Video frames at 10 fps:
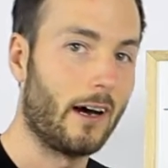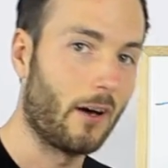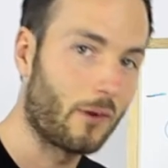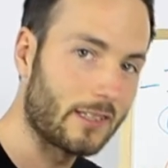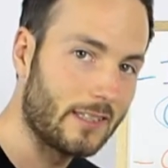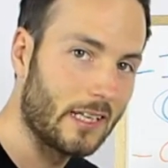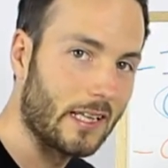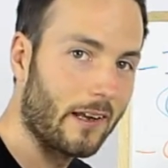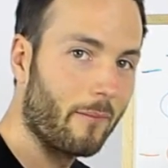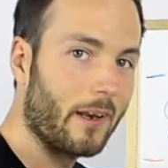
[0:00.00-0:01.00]
I want to see a
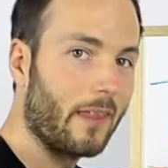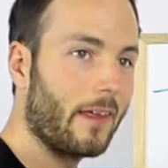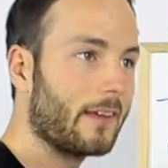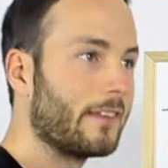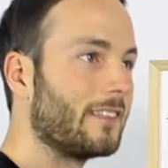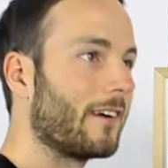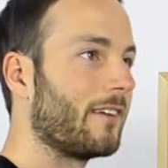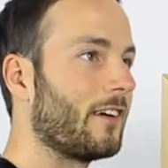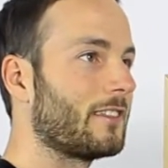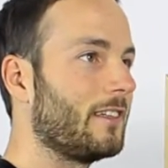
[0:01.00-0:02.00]
little bit of this and start
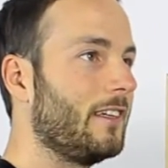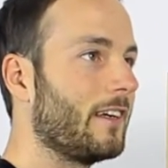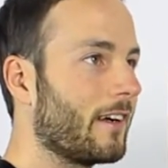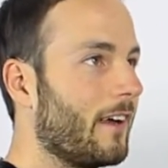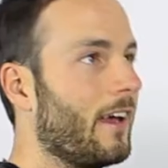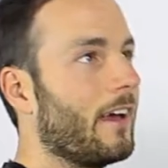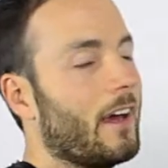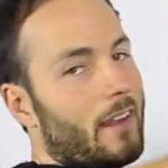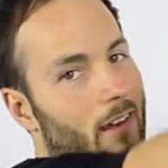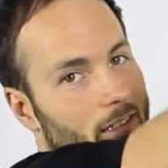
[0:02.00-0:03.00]
investing here,
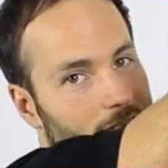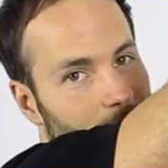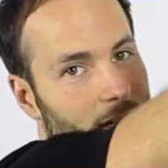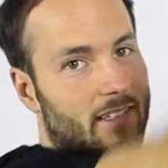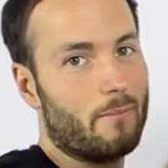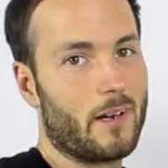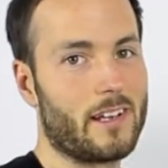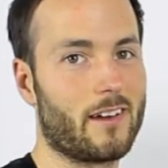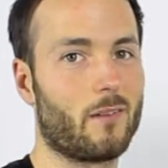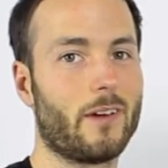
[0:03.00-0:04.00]
and then I'll still make some
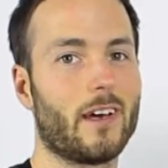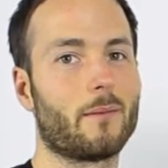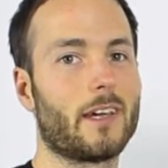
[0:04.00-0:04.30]
money on the way up.